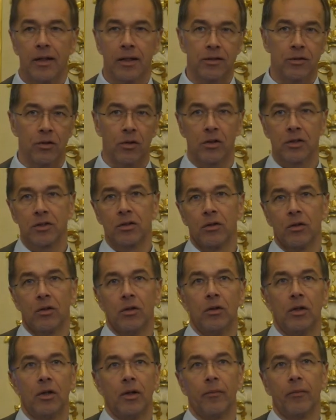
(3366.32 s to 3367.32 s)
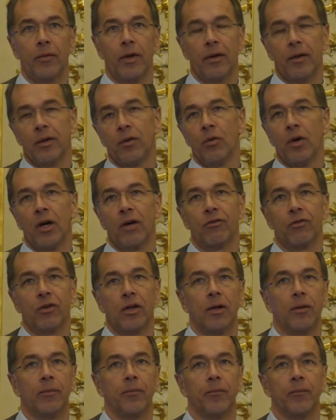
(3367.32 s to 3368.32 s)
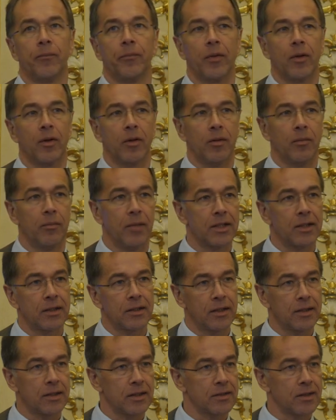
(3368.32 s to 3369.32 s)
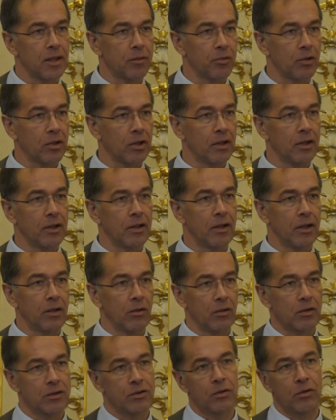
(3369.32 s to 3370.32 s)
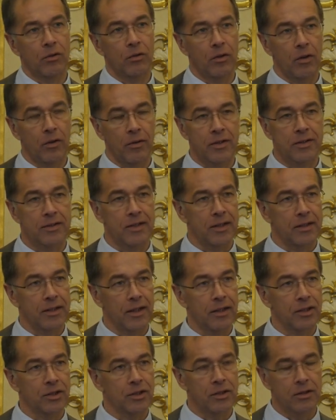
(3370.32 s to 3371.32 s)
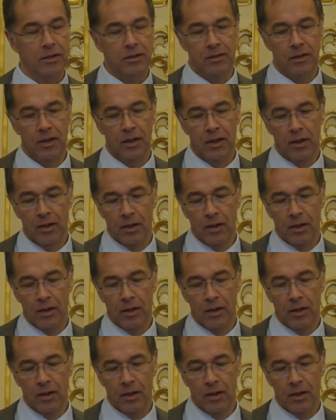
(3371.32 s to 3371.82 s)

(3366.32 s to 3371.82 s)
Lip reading: It is also, you have metadata separately and also the citations